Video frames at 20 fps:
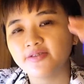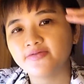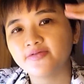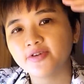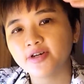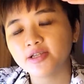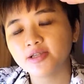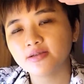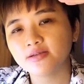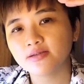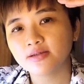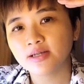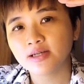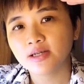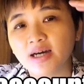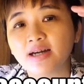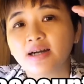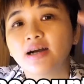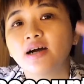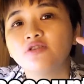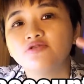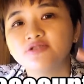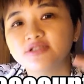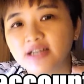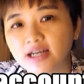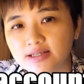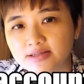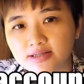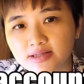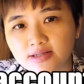Different
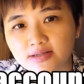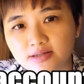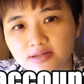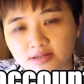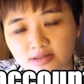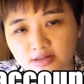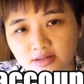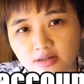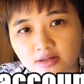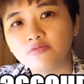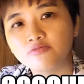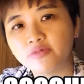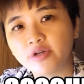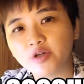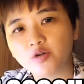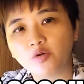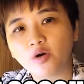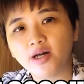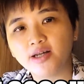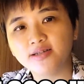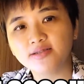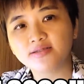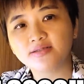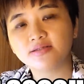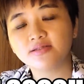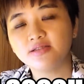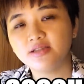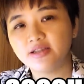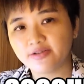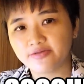account sizes
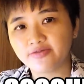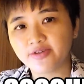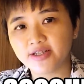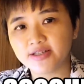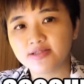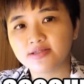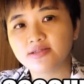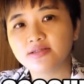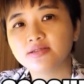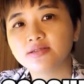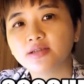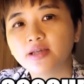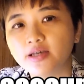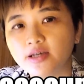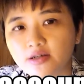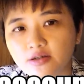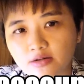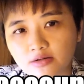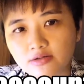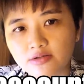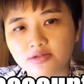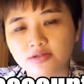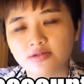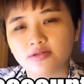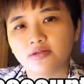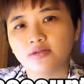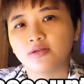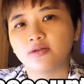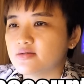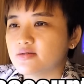requires different
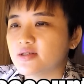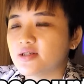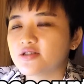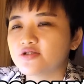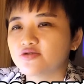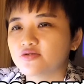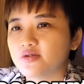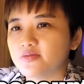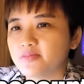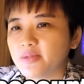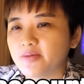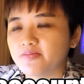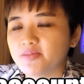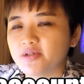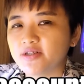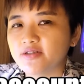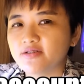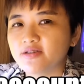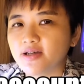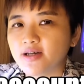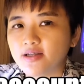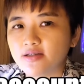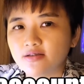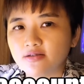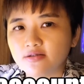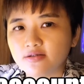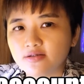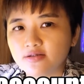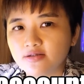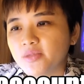skills. Just remember
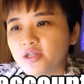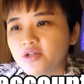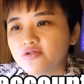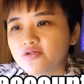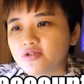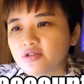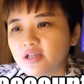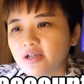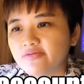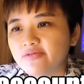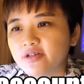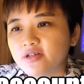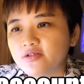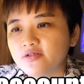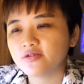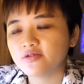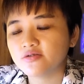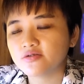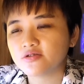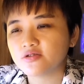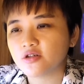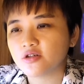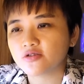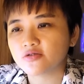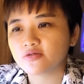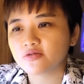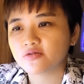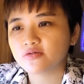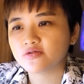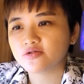that you should never use
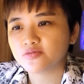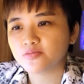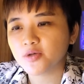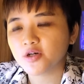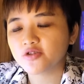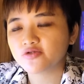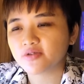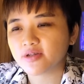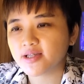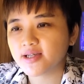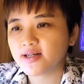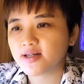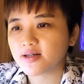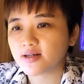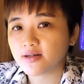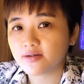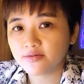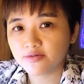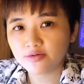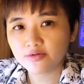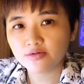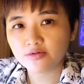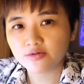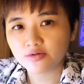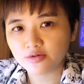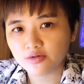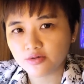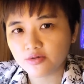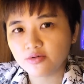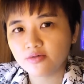your small trading account
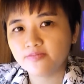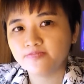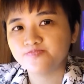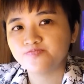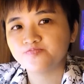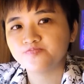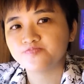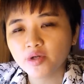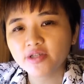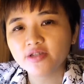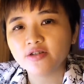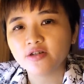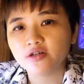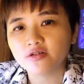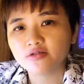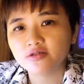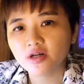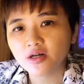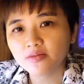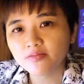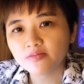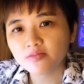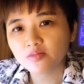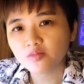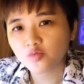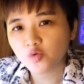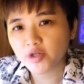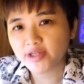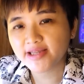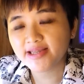to quit your job
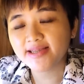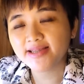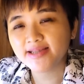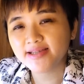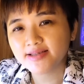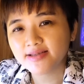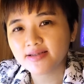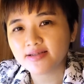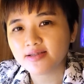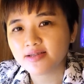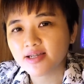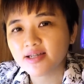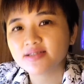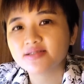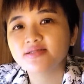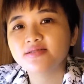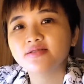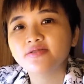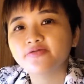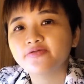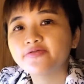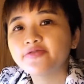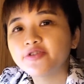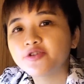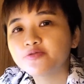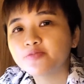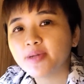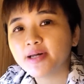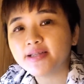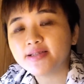within the next
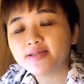few